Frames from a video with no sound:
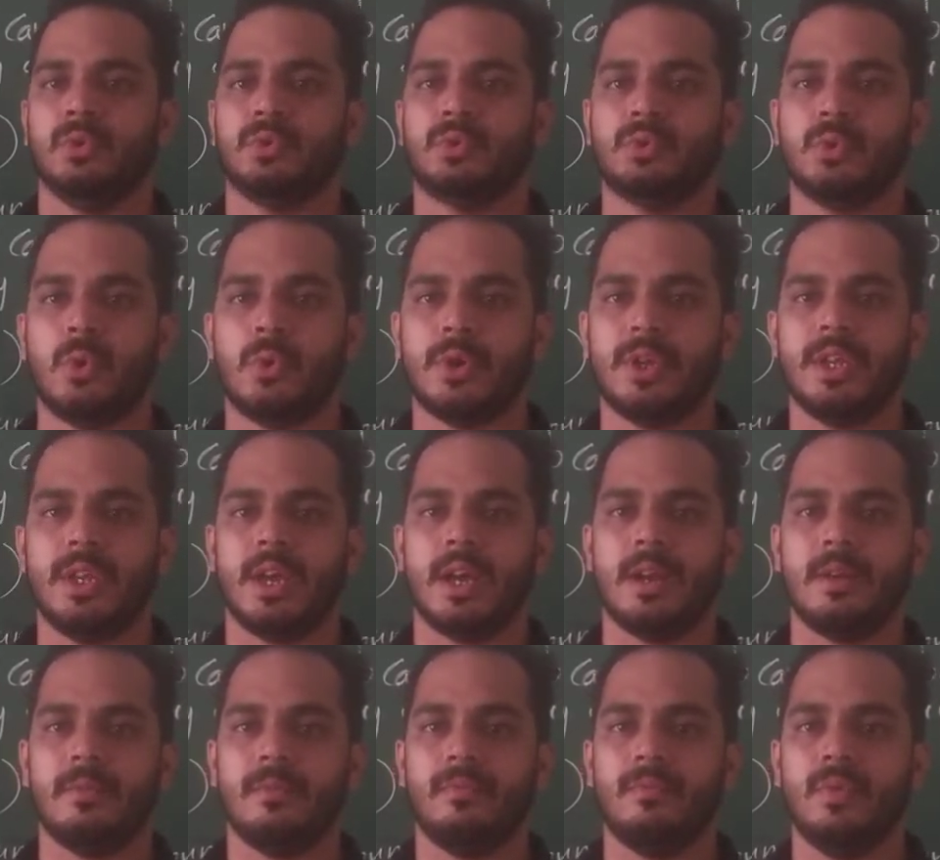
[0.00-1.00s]
So
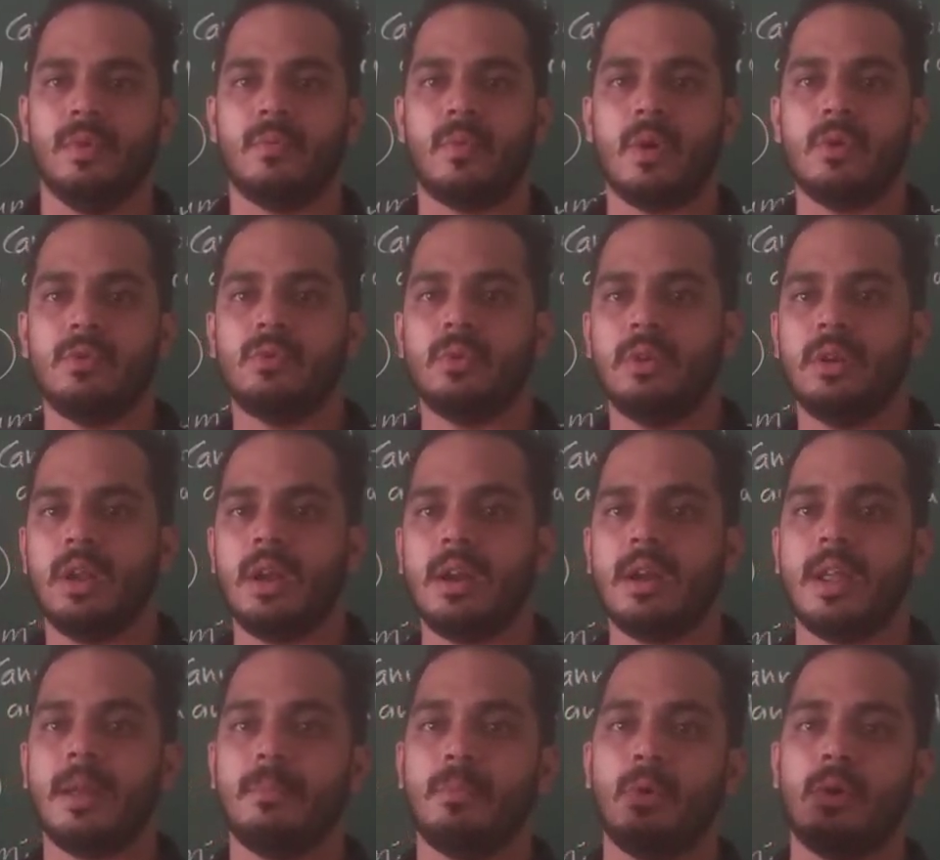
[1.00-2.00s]
here we want to
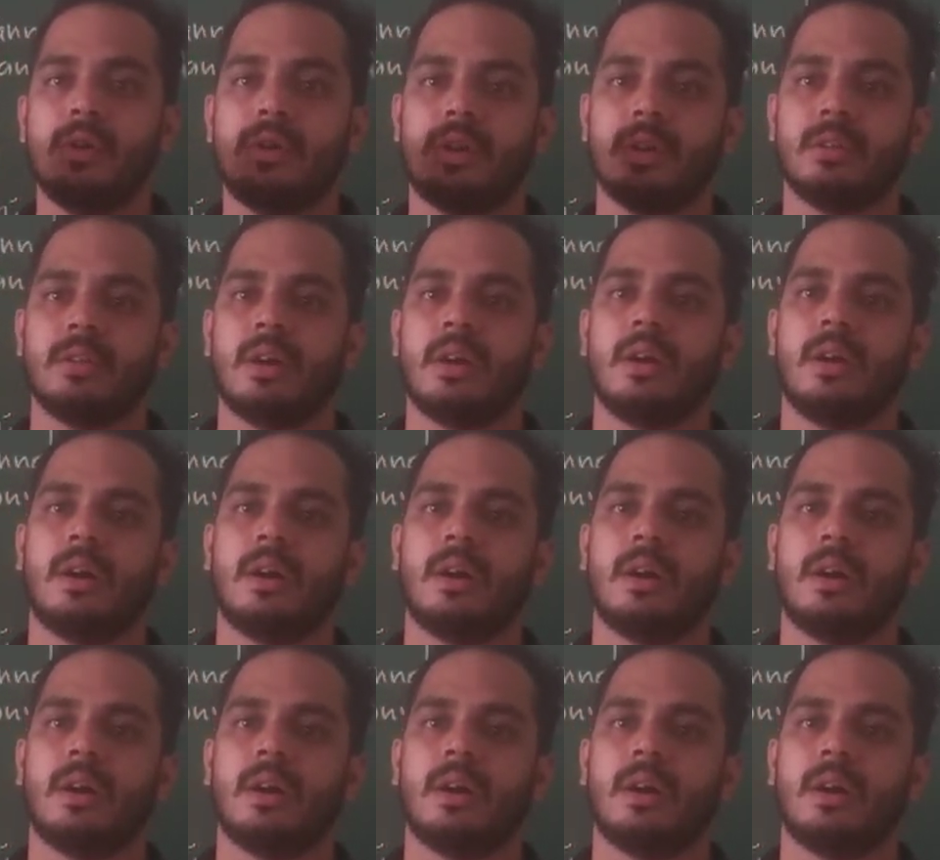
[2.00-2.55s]
learn about the